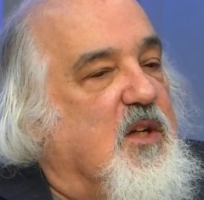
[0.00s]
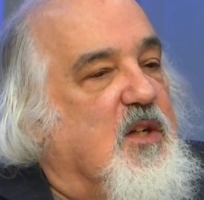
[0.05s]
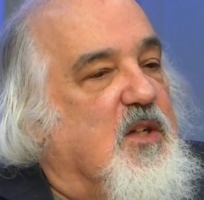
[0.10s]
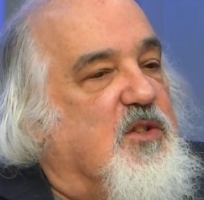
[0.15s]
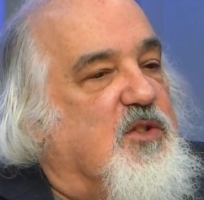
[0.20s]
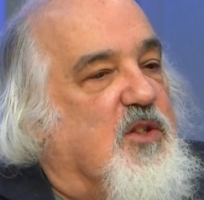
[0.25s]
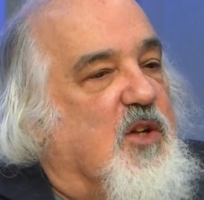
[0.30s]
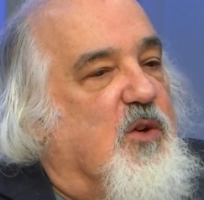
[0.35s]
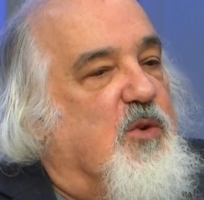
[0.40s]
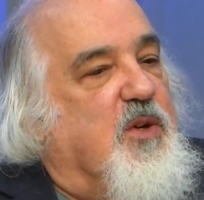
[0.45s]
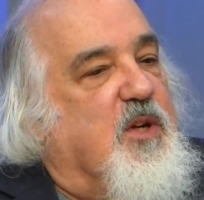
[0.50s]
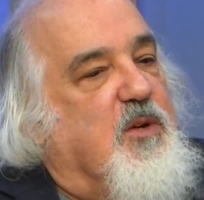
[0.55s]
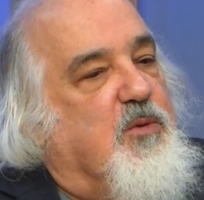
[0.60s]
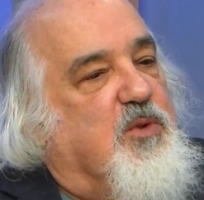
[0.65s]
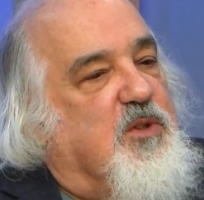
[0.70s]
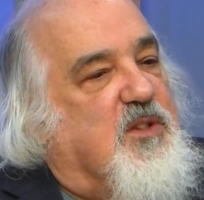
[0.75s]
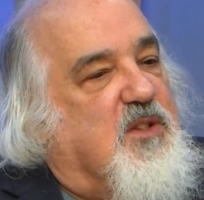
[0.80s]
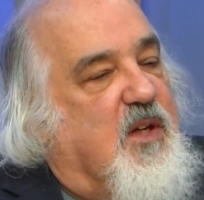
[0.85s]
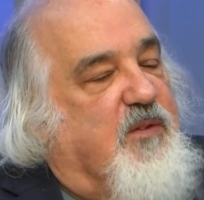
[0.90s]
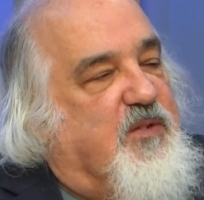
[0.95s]
So he
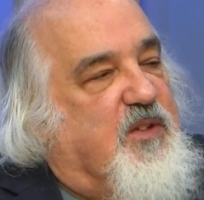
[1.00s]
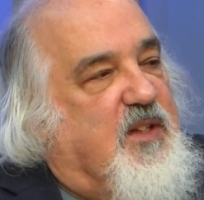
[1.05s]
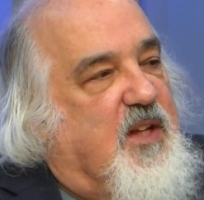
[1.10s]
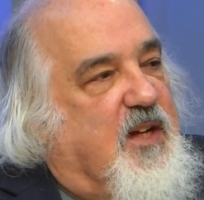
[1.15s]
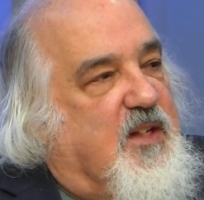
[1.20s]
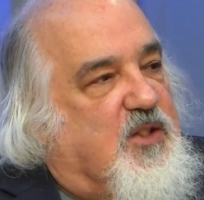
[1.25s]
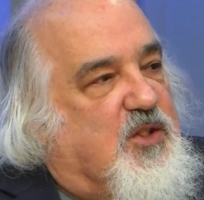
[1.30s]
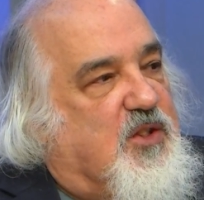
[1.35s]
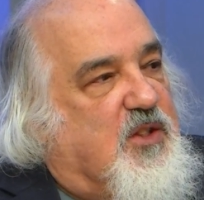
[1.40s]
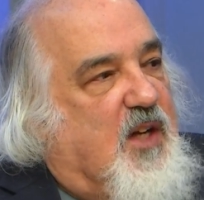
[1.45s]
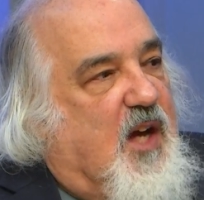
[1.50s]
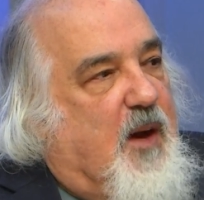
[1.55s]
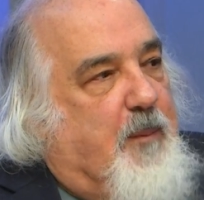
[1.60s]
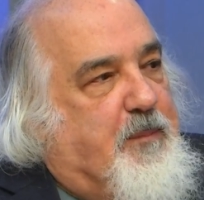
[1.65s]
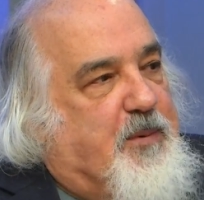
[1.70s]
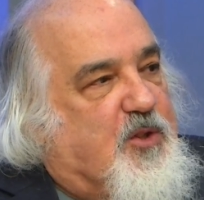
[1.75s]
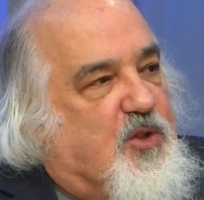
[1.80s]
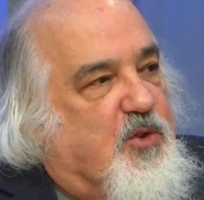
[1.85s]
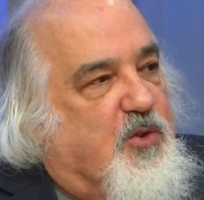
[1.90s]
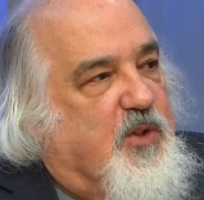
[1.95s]
was given that
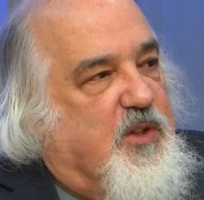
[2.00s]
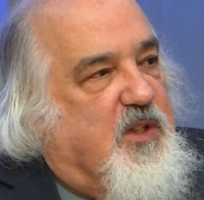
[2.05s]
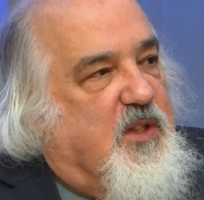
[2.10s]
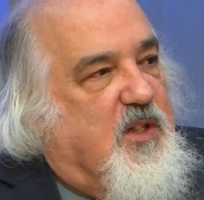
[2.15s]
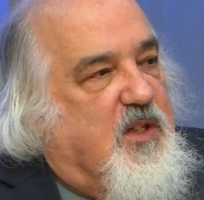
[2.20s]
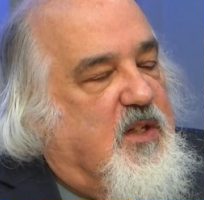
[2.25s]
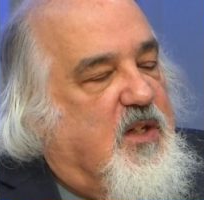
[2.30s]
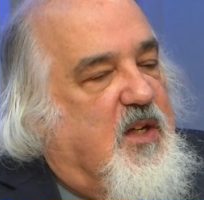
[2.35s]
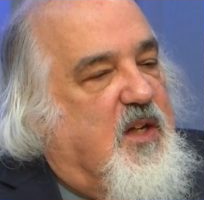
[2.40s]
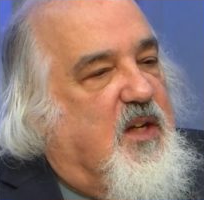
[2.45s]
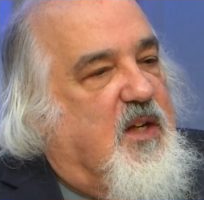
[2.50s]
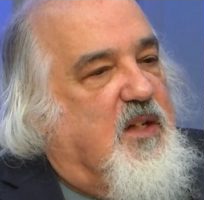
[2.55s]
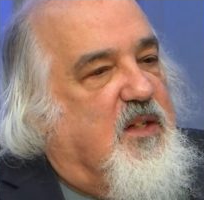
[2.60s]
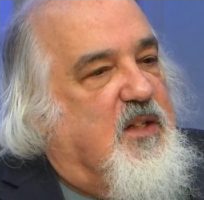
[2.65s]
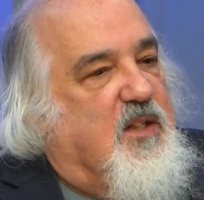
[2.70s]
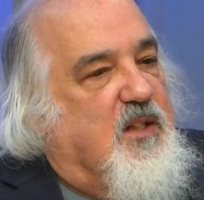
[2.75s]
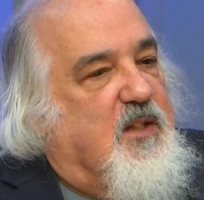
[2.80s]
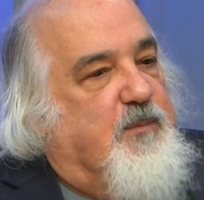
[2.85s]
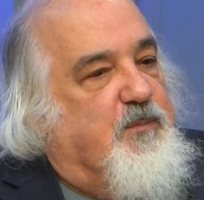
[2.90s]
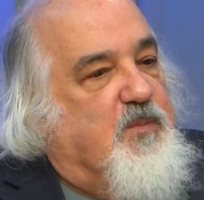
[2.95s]
opportunity, and
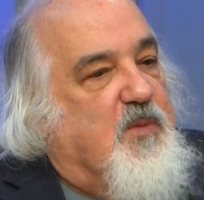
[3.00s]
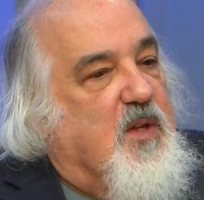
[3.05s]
